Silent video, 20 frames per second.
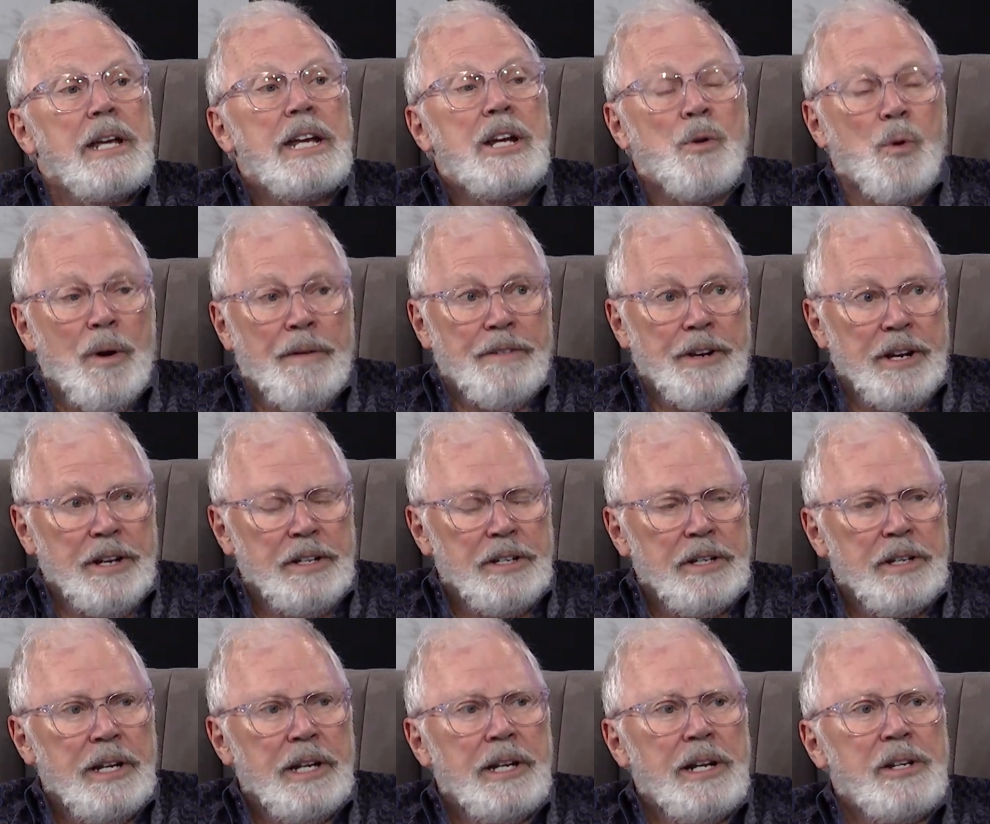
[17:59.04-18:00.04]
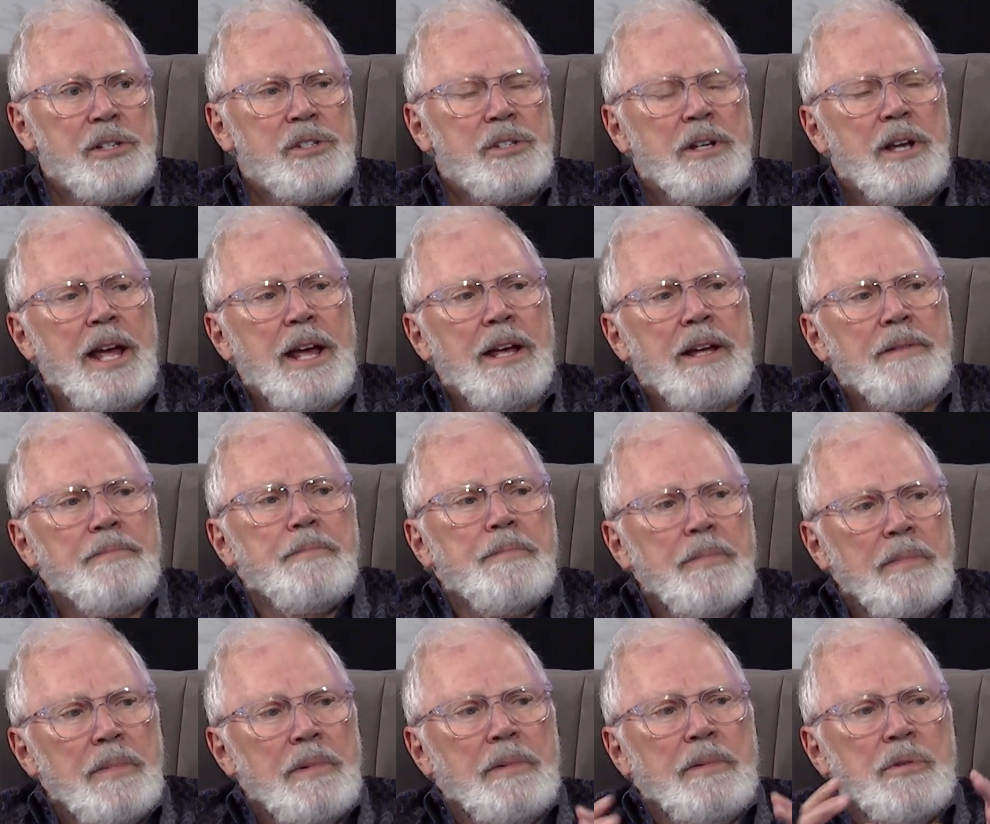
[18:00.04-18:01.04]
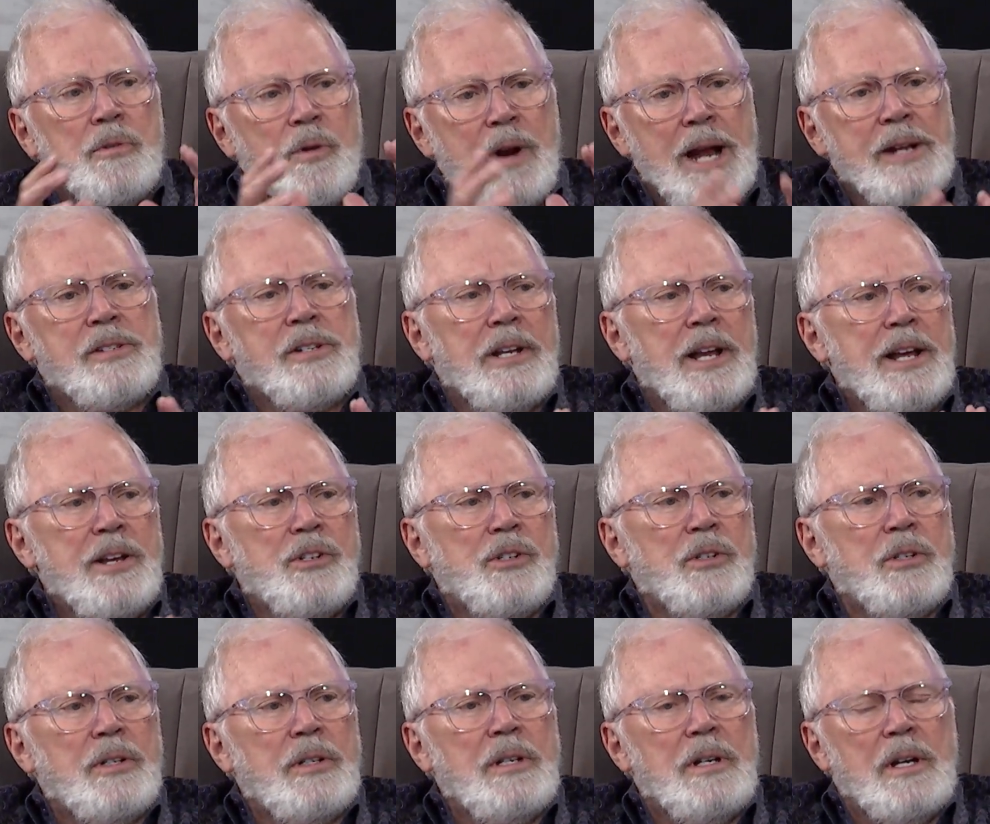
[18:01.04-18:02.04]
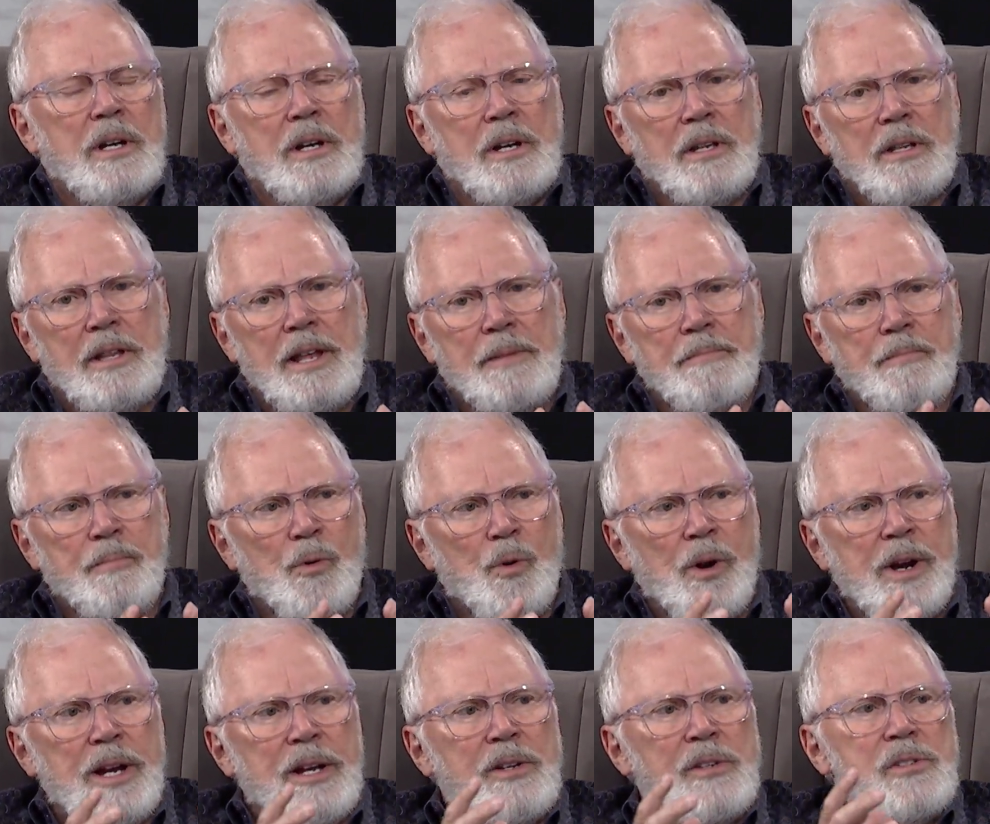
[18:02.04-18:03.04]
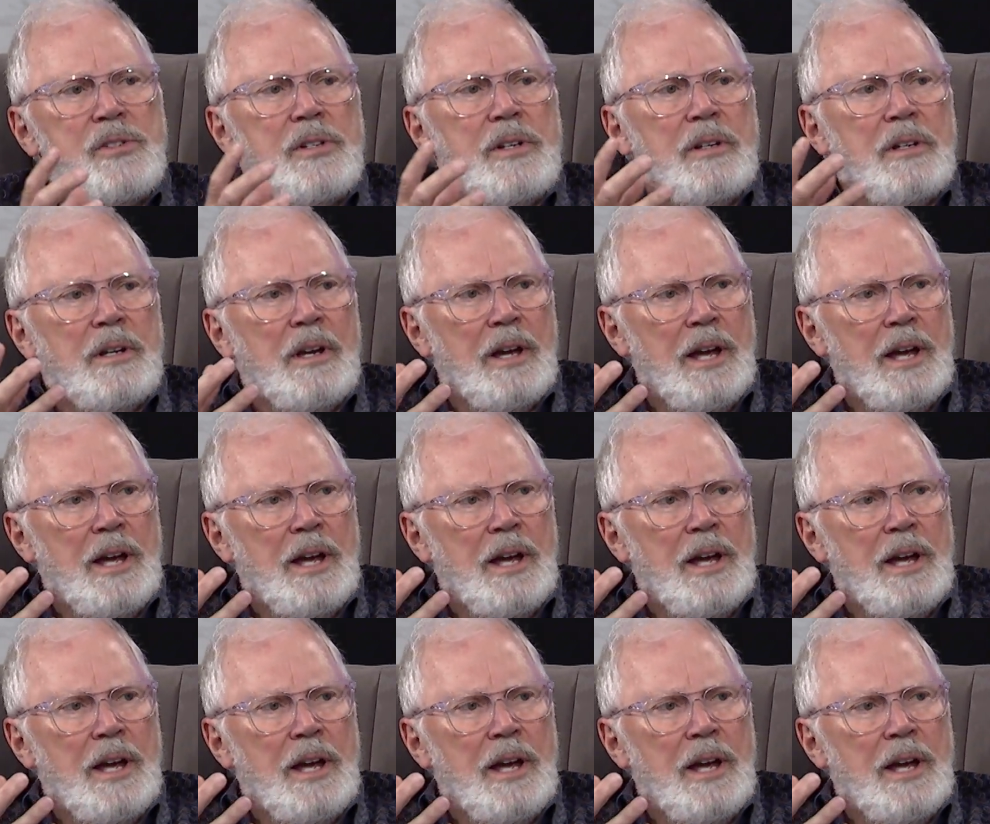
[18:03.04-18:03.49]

equivalent. It is a translation that brings